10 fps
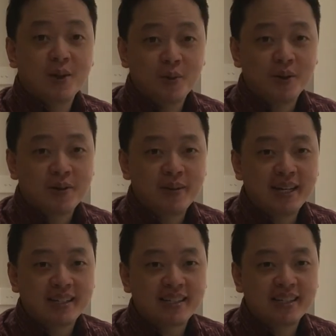Welcome
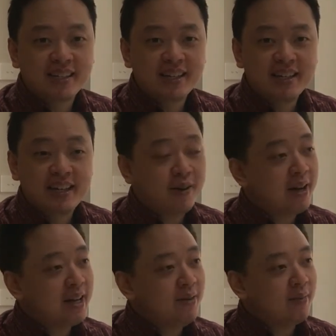back. Now,
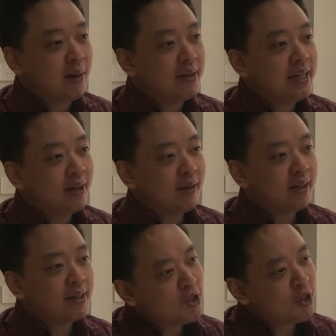Adam, I've been hearing
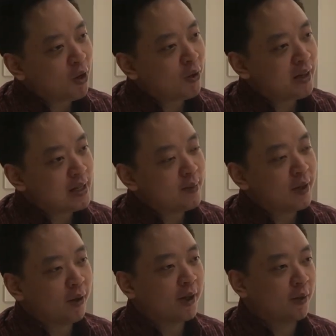this joke that's been
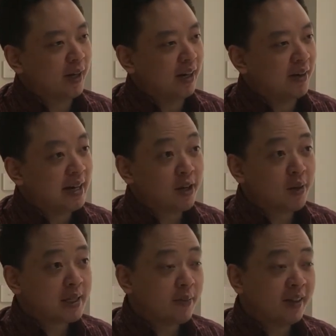going around, and it
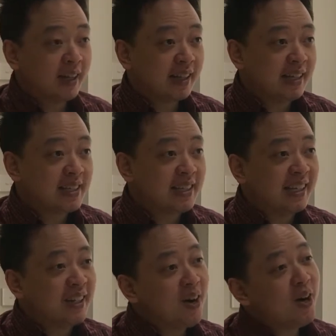goes something like this:
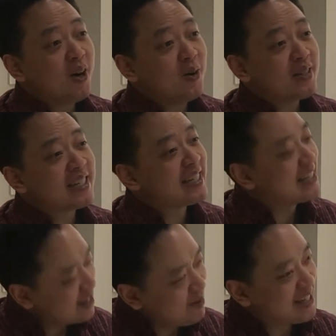the Old
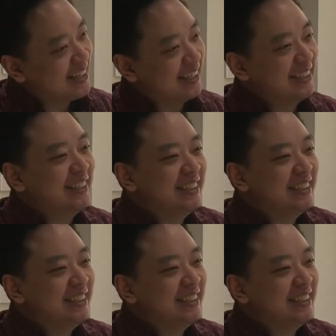Simpson.